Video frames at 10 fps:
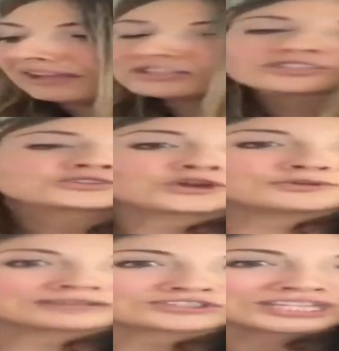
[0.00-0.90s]
So
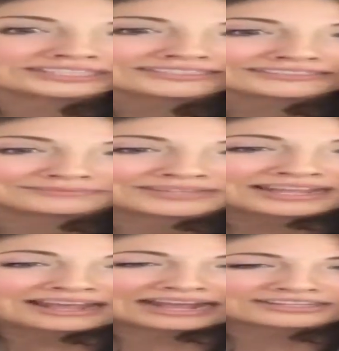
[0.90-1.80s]
much gelatin.
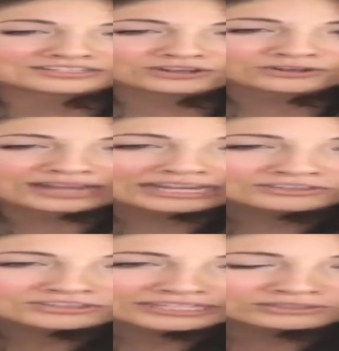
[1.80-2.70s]
And so how
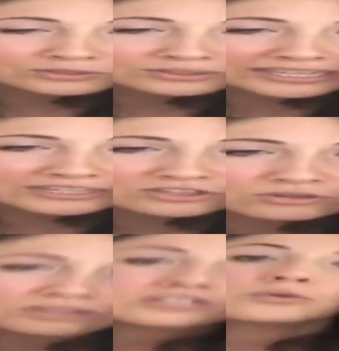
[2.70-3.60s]
long did I cook each
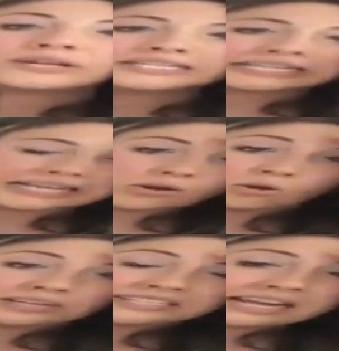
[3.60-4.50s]
took? So we did it
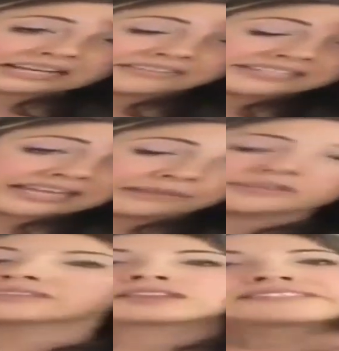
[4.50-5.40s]
all exactly the same. We
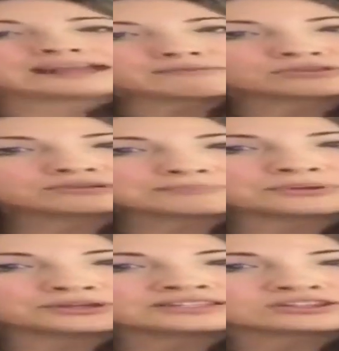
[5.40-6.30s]
did the same 3
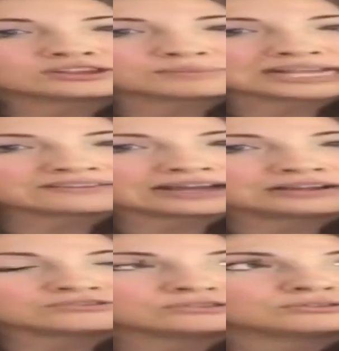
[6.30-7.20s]
burners on the back of
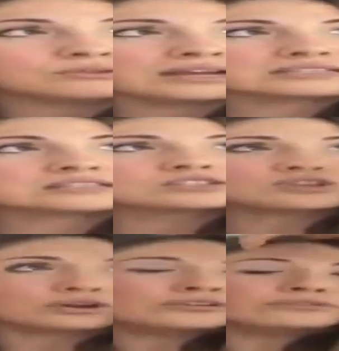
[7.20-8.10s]
our new
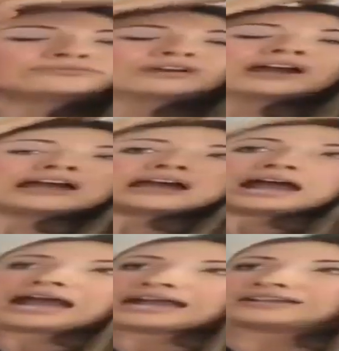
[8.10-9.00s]
stove.
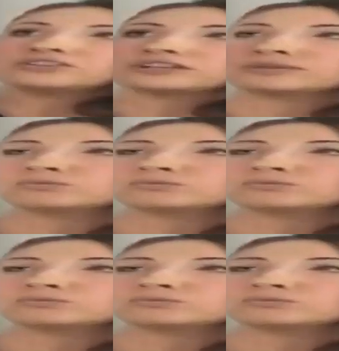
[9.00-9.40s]
And it